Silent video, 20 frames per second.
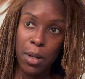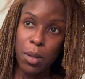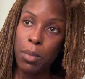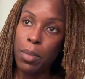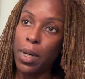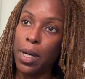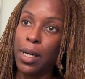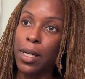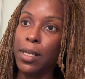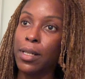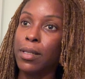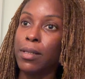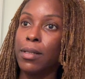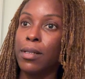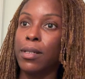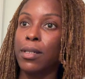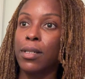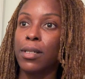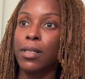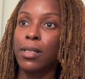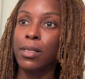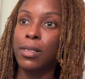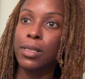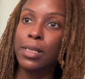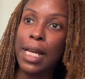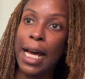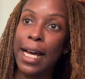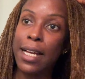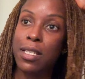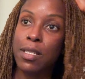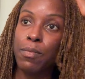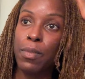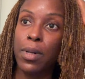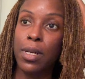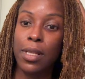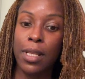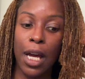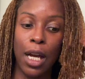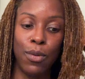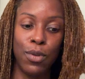But last
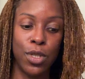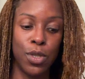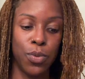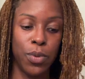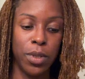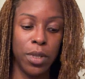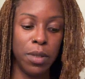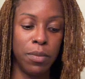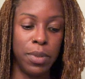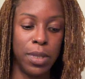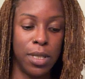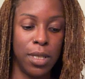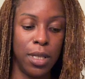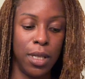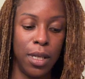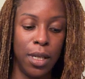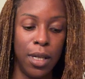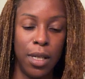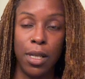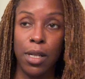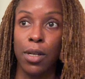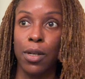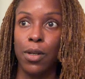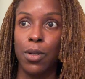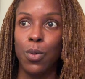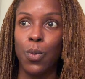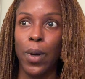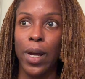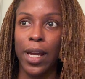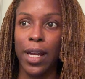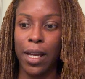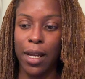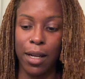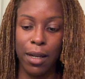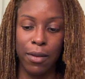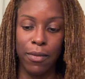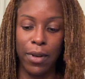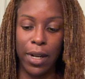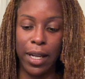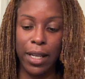month I was really busy in a good way,
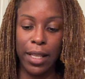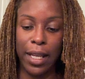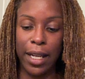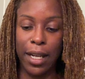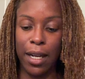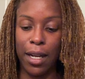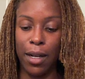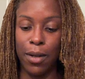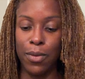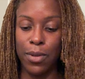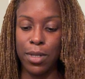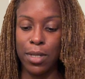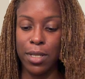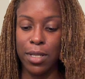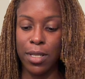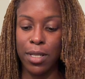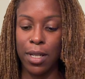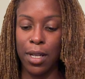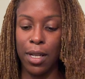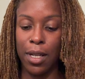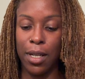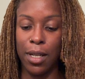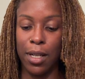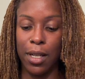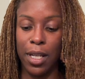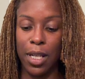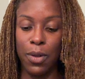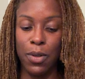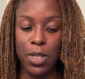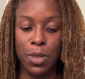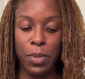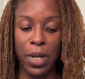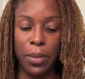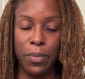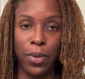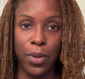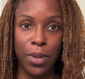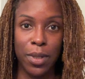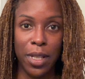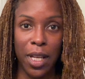right? Like it was my
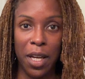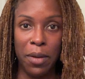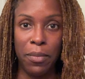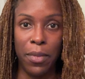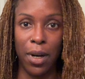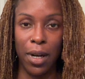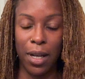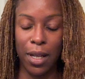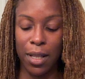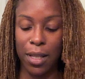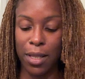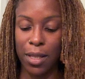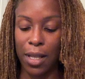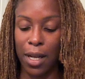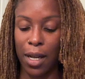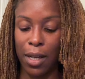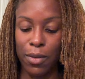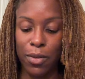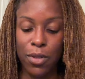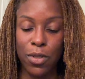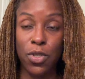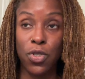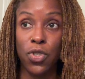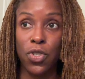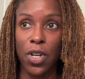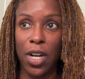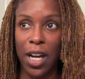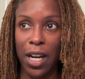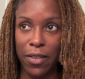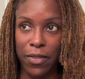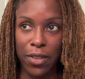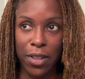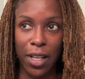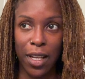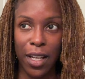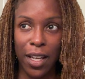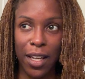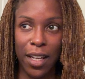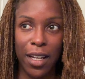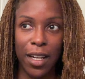birthday month. I was
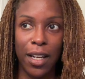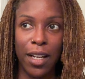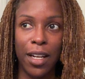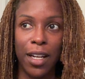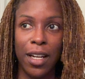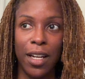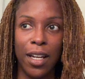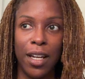traveling.